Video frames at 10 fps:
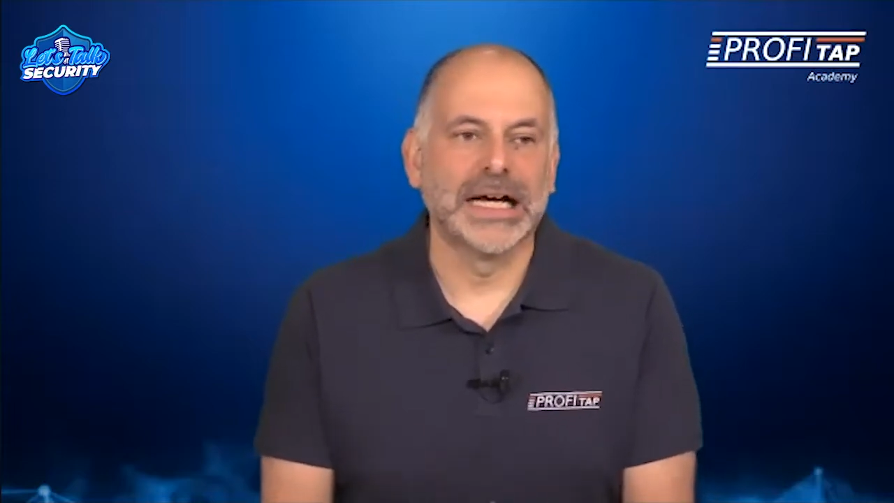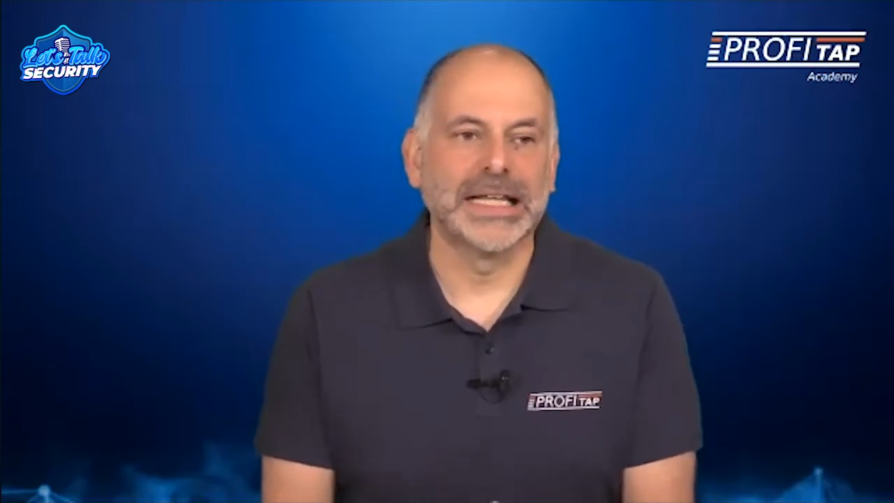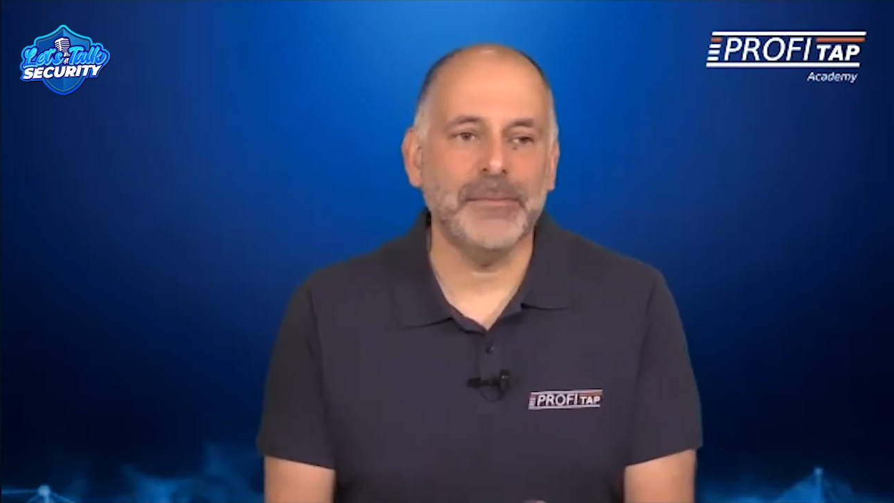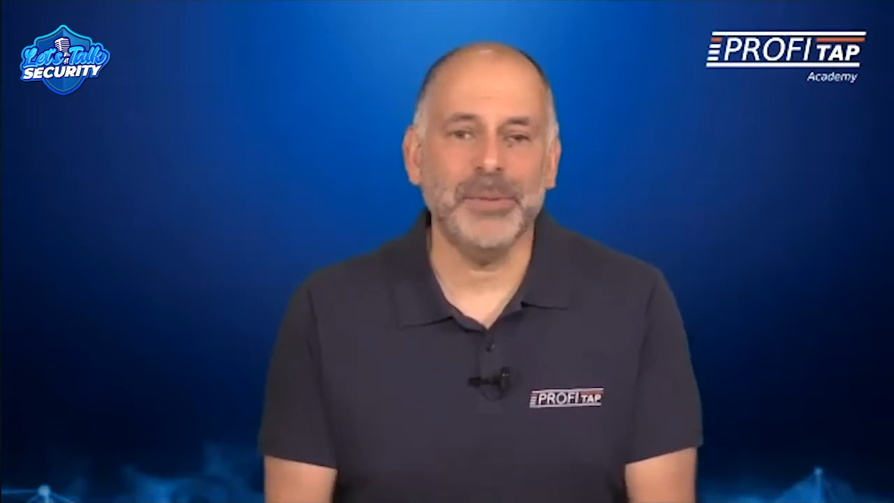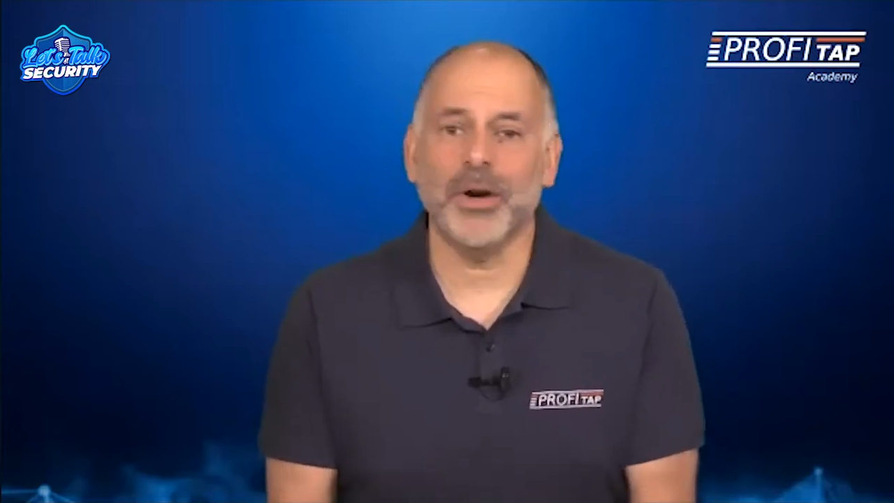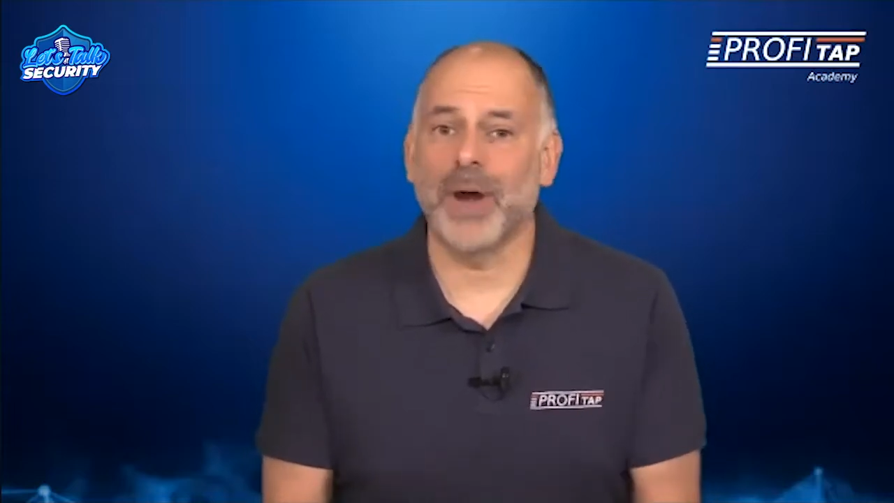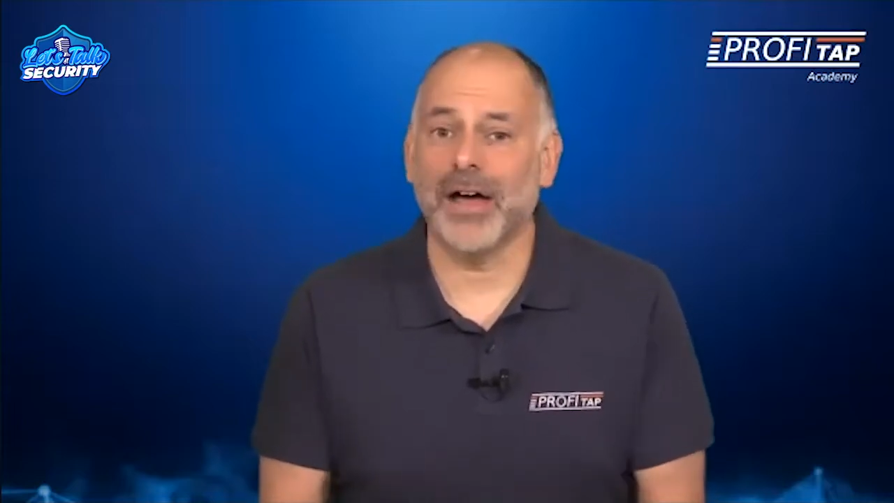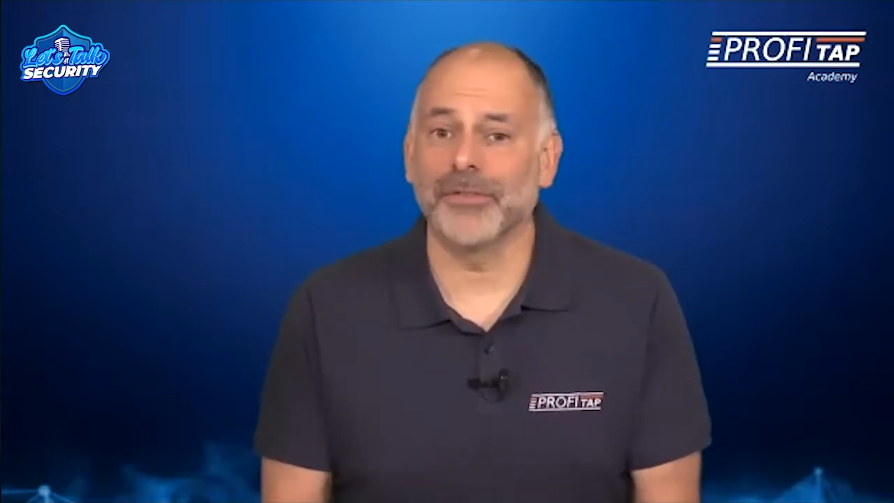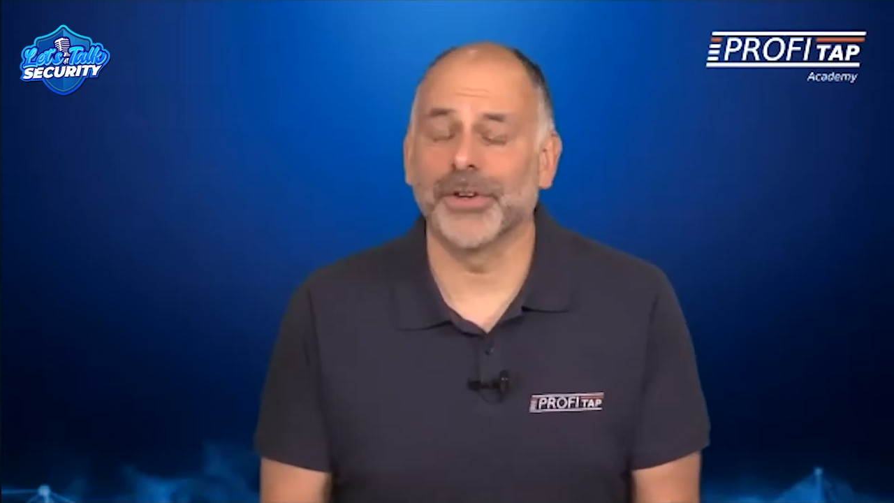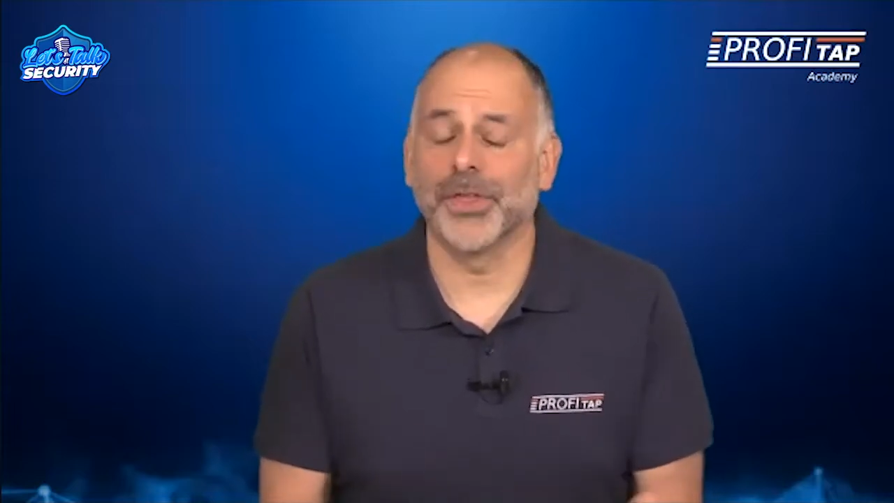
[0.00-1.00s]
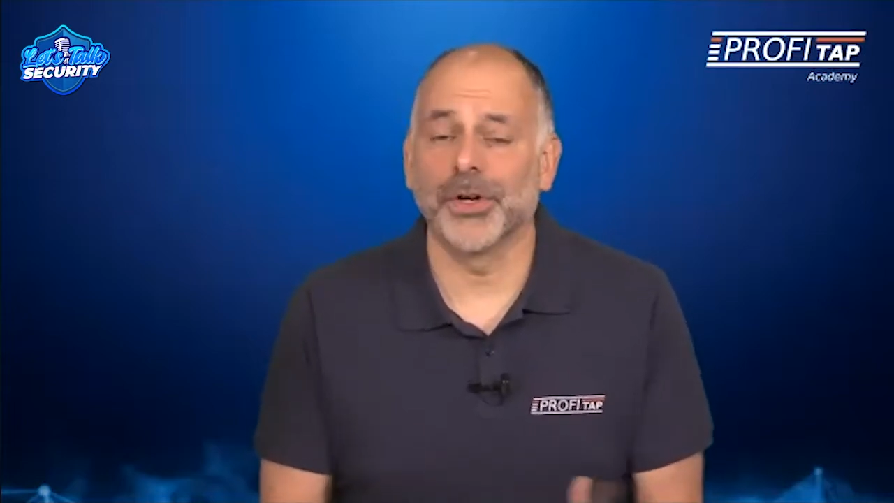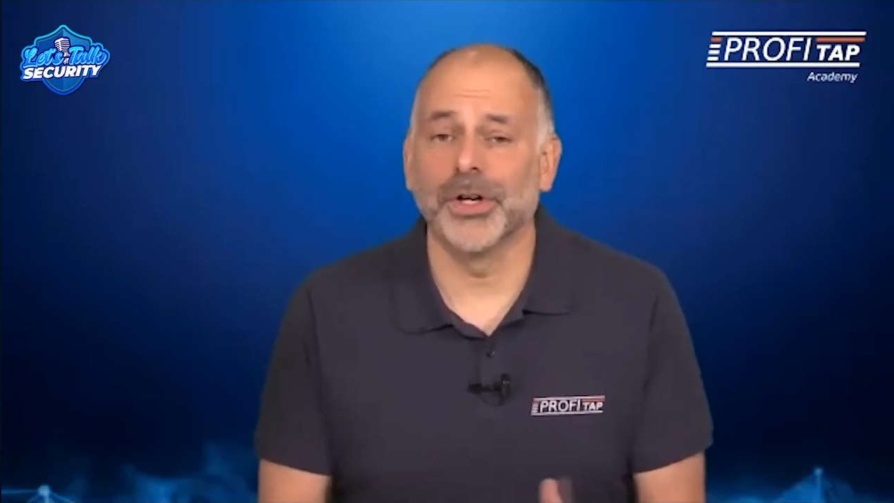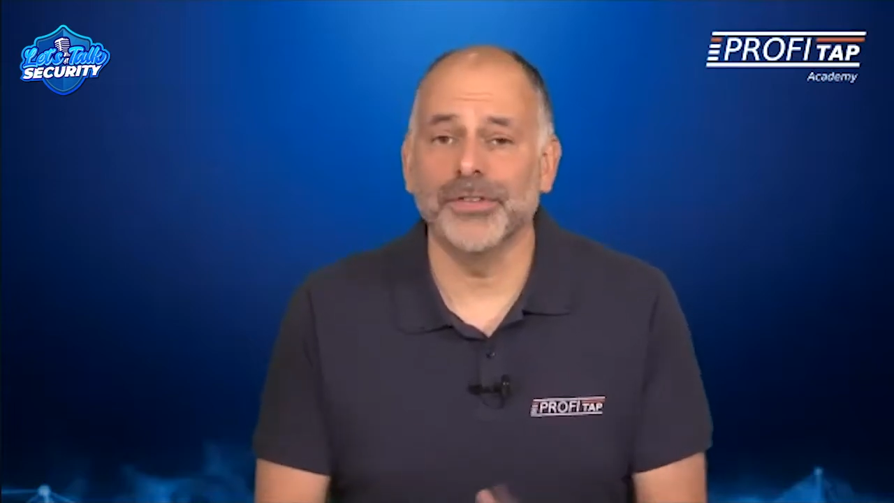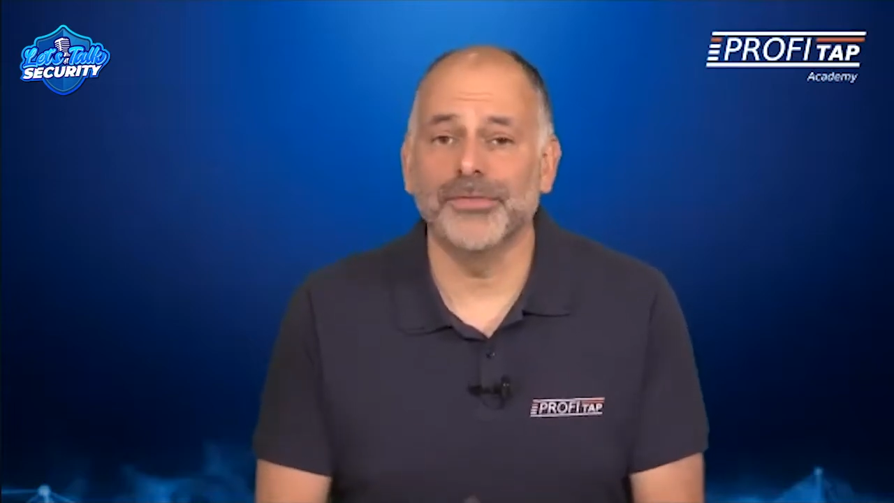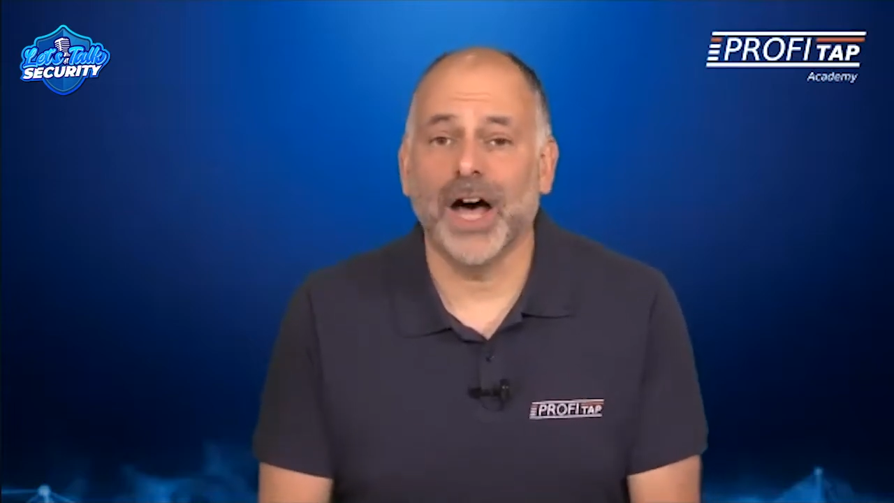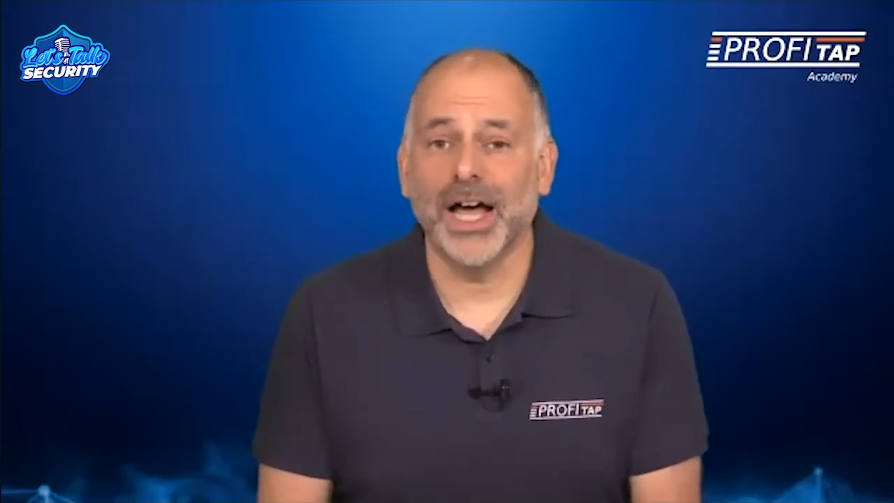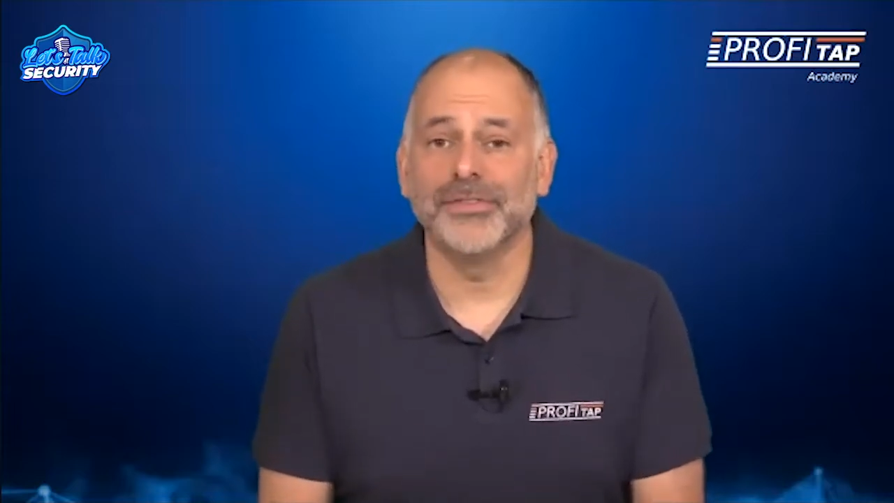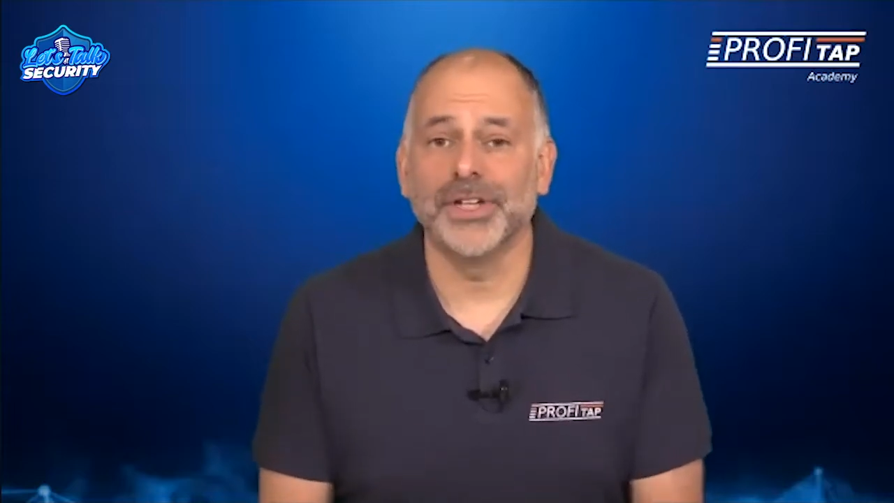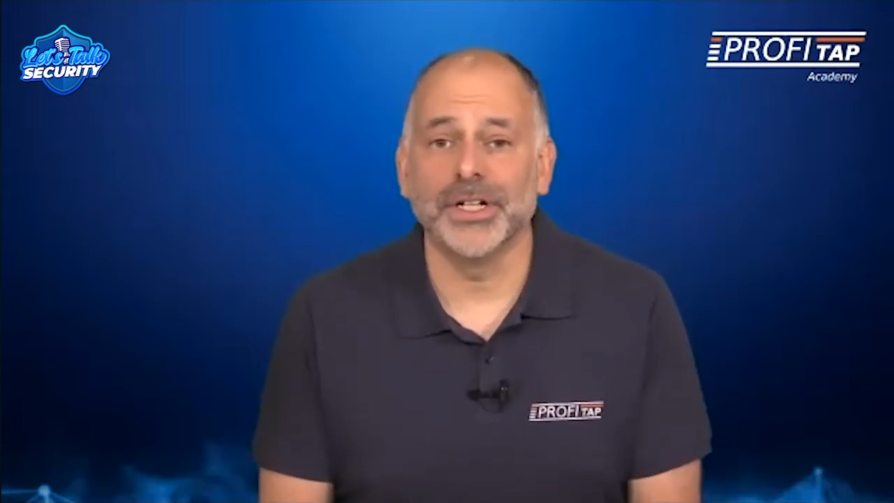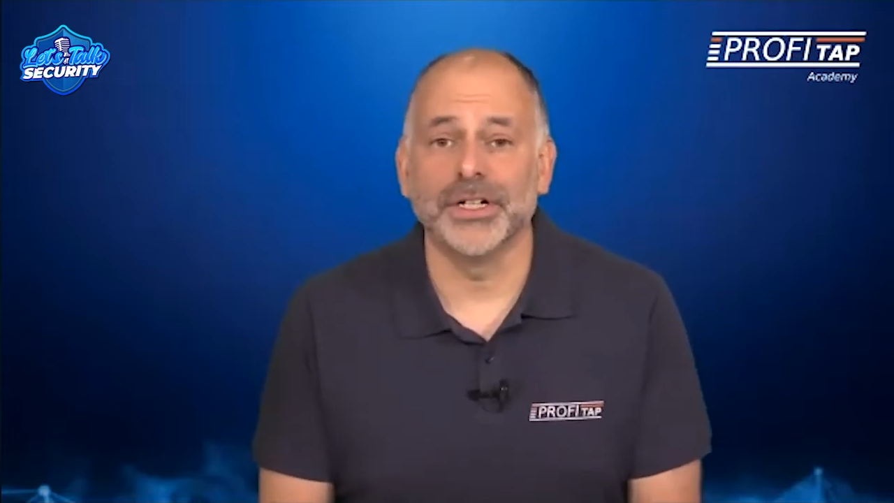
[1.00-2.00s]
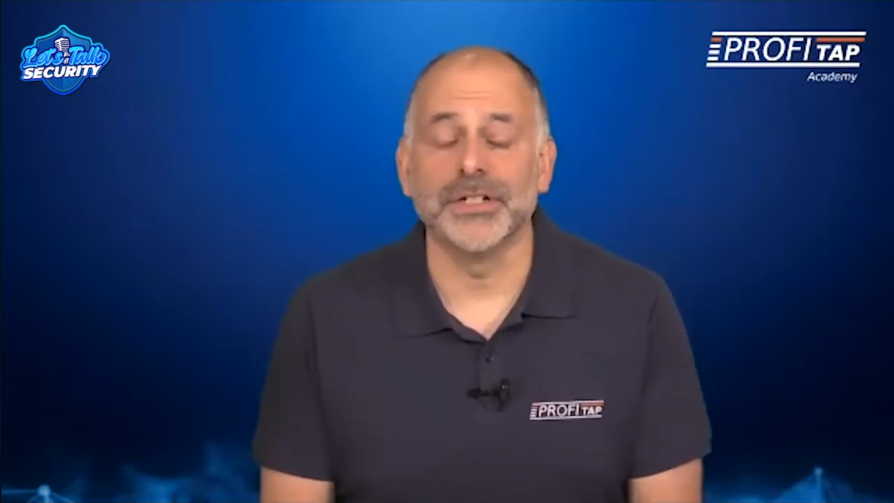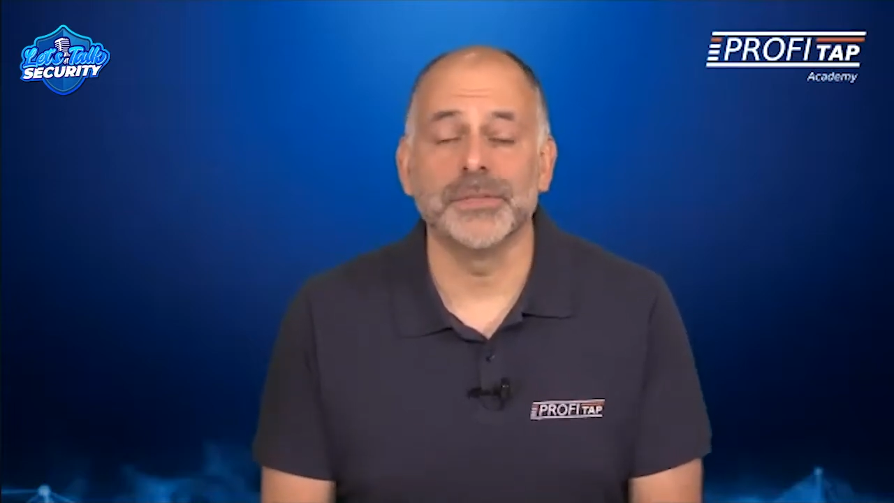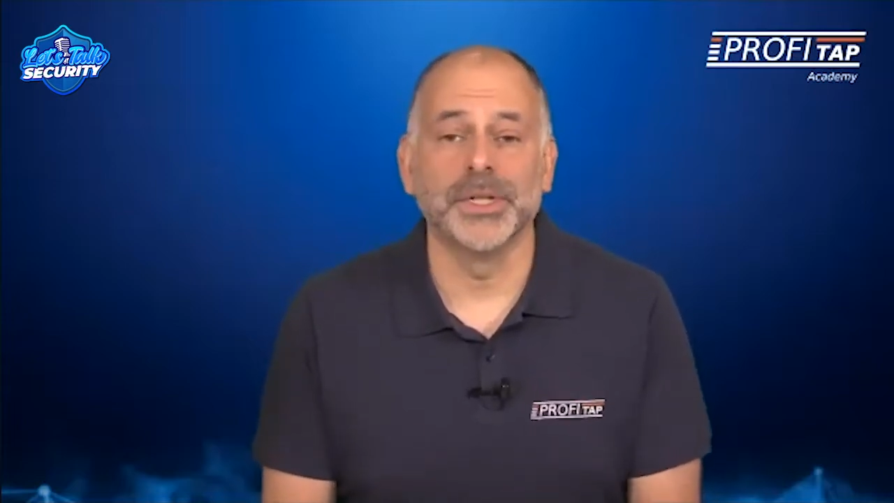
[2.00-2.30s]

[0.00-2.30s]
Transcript: They've been around for 35 years,